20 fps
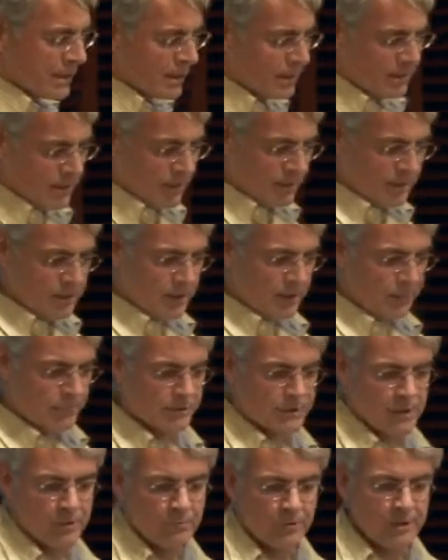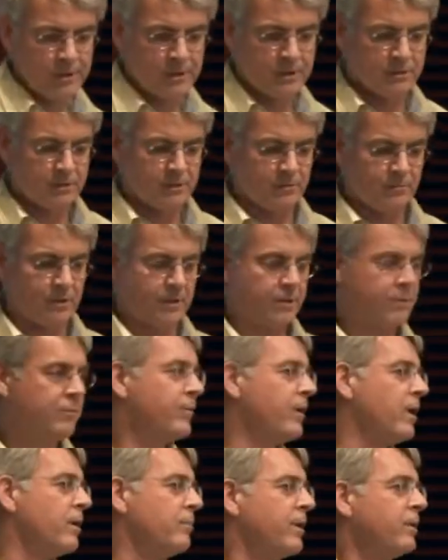that for some regions of the
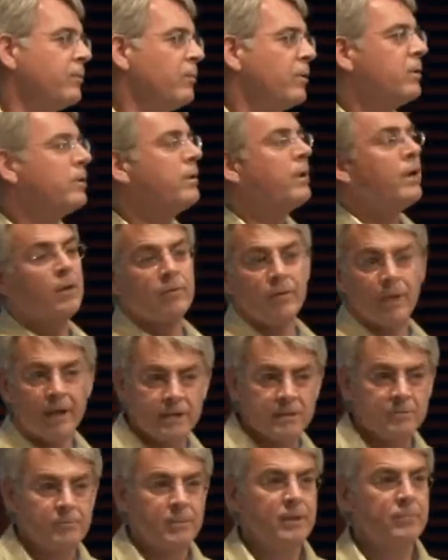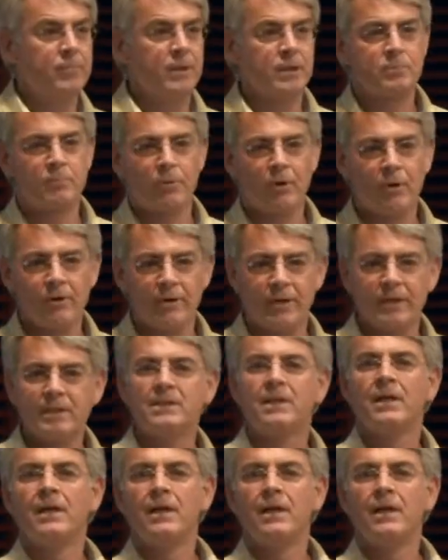developing world, there hasn't been much progress.